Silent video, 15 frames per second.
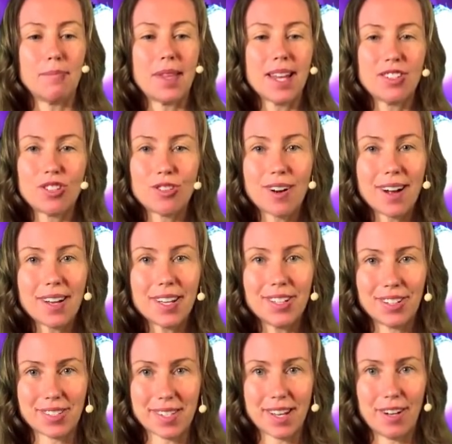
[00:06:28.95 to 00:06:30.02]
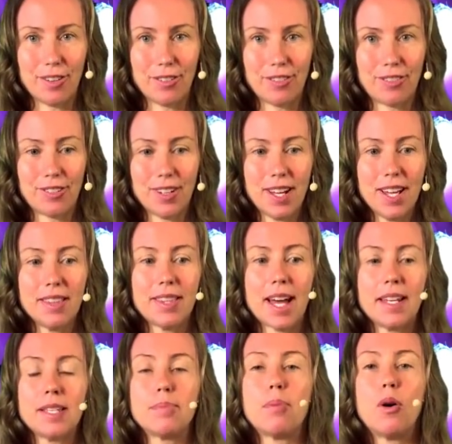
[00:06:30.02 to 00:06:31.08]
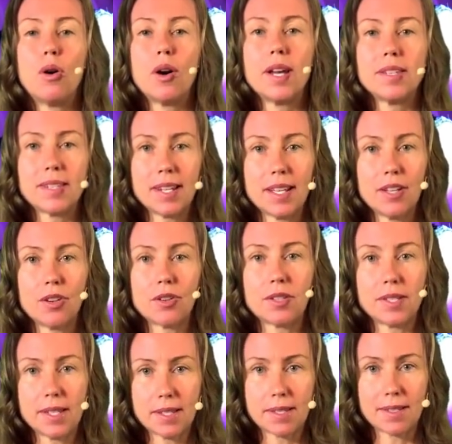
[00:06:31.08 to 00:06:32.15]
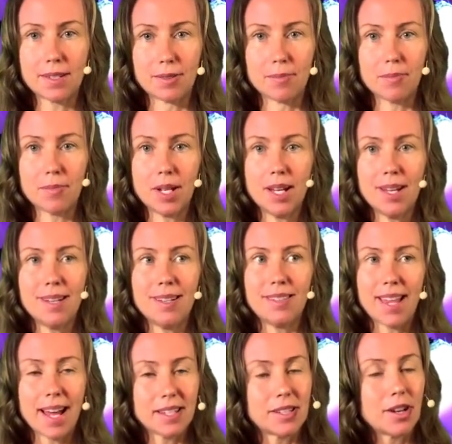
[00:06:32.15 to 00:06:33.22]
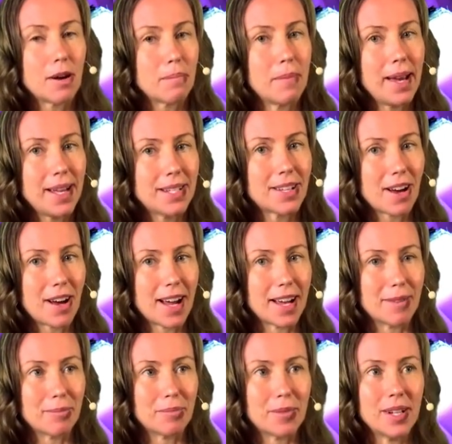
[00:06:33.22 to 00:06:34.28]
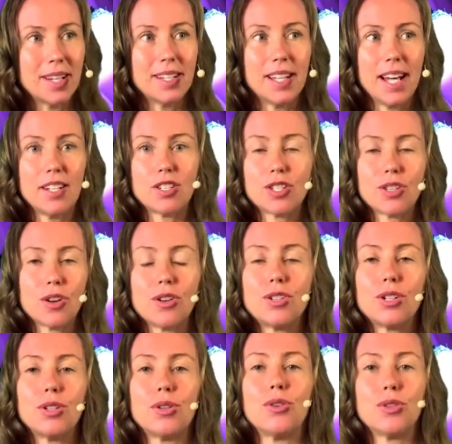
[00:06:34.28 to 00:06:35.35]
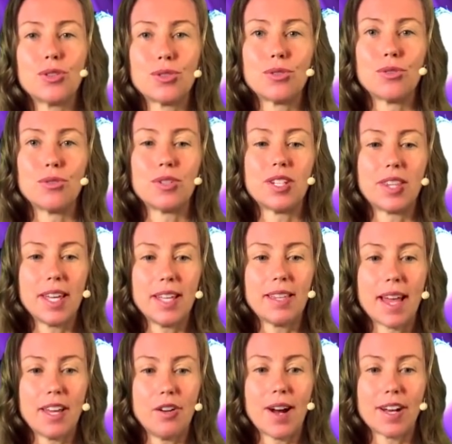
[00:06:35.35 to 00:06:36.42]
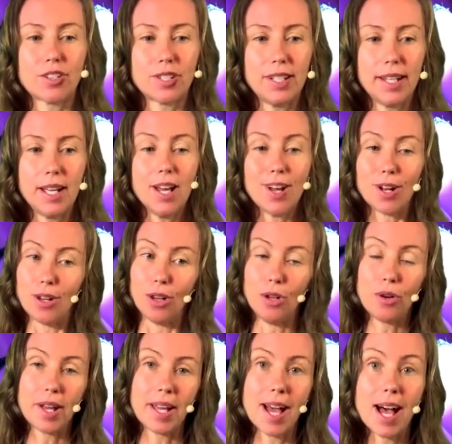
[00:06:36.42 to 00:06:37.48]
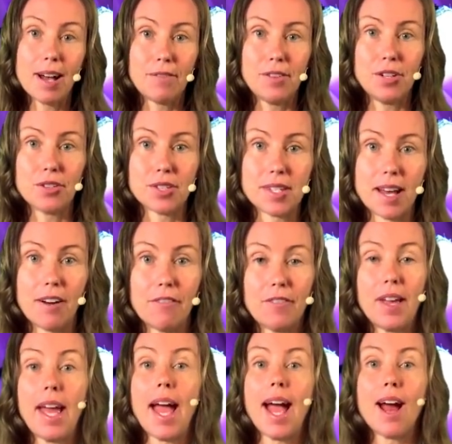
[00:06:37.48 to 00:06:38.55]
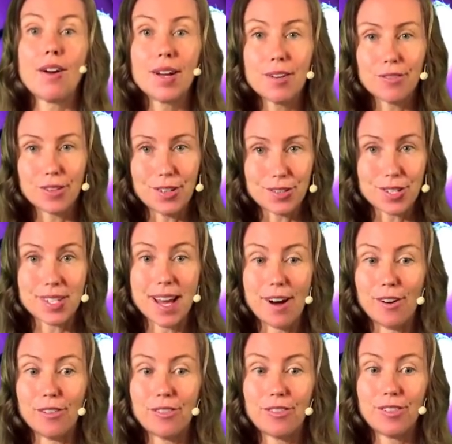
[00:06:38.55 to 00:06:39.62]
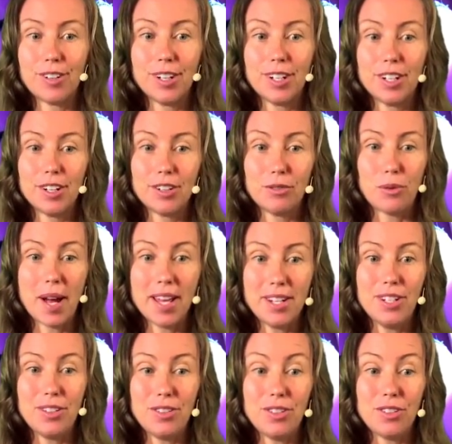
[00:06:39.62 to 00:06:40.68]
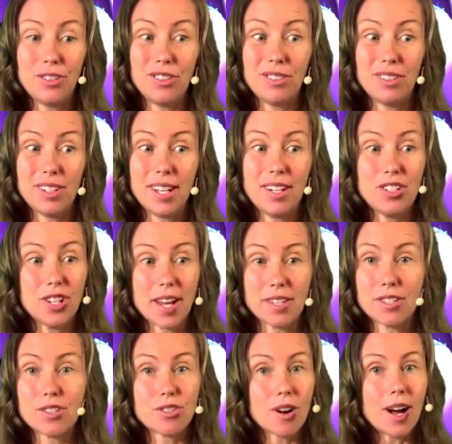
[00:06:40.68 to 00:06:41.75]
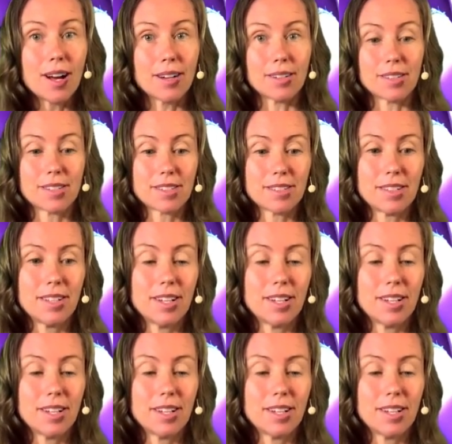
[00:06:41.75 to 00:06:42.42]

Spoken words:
That's drugging yourself. That is poisoning your system. That's not me time. It's so delusional to think that you're actually looking after yourself, caring for yourself when you ingest drugs.